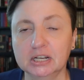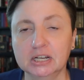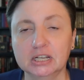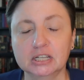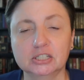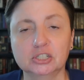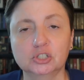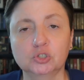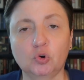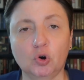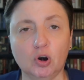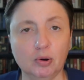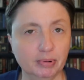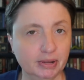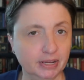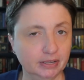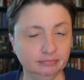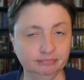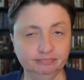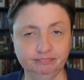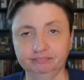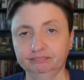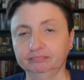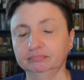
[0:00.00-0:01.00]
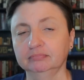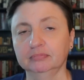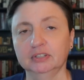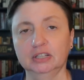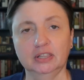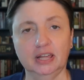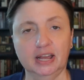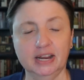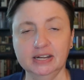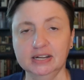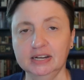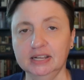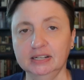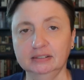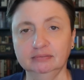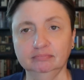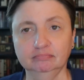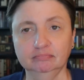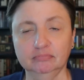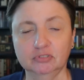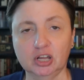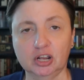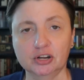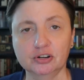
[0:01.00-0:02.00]
storming,
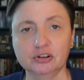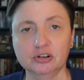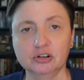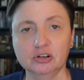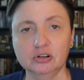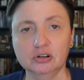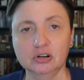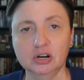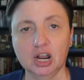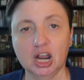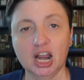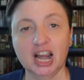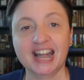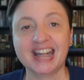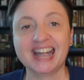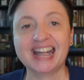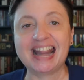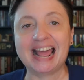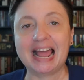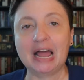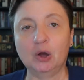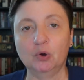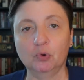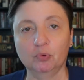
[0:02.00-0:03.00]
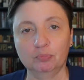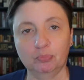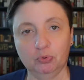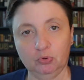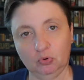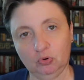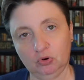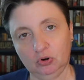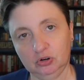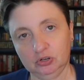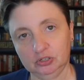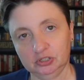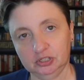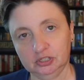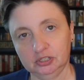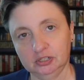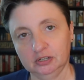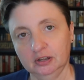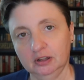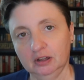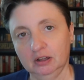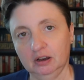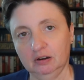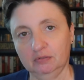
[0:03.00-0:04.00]
lightning, thunder, downpours
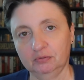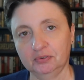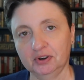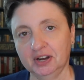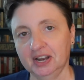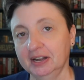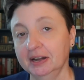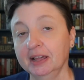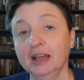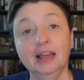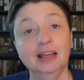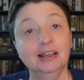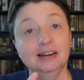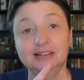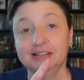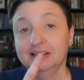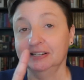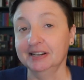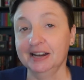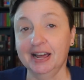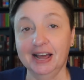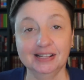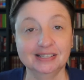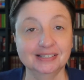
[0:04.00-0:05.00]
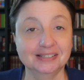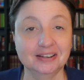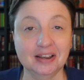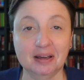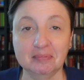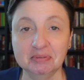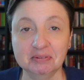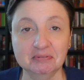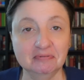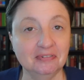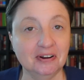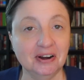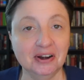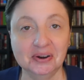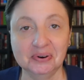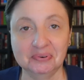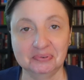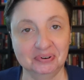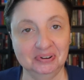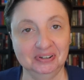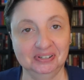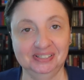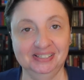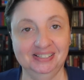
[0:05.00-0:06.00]
of rain. Did not stop the
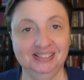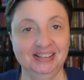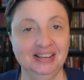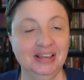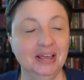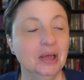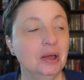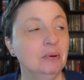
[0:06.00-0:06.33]
fireworks.